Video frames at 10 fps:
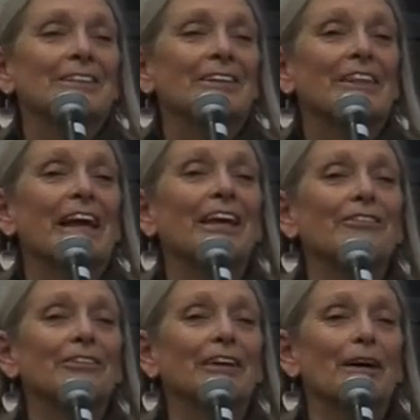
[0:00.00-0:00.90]
So thank
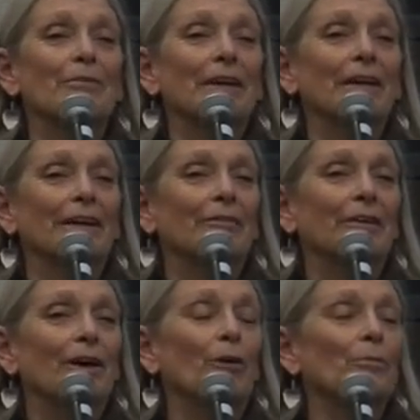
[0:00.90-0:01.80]
you for coming.
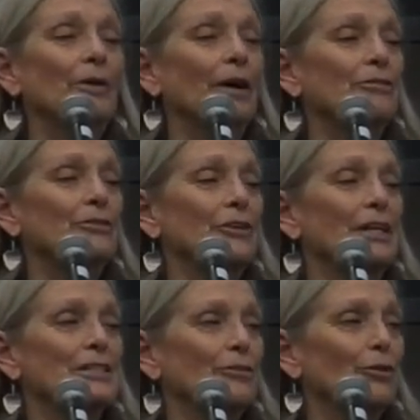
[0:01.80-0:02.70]
We hope you have
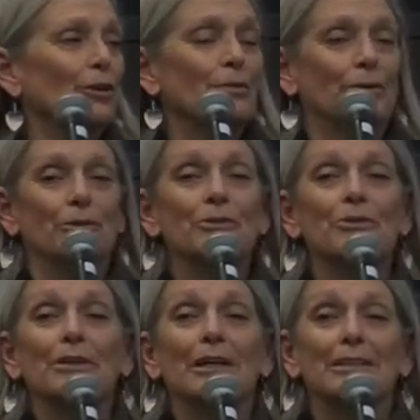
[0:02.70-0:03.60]
transformed through
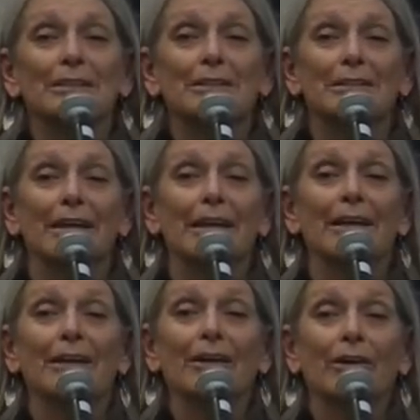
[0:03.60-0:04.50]
trust.
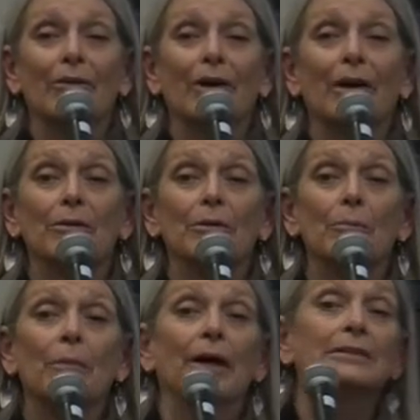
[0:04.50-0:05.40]
And go
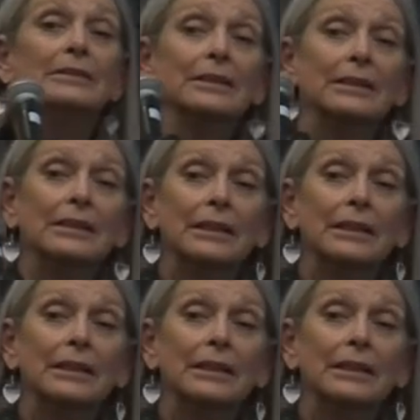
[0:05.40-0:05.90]
on. Pardon?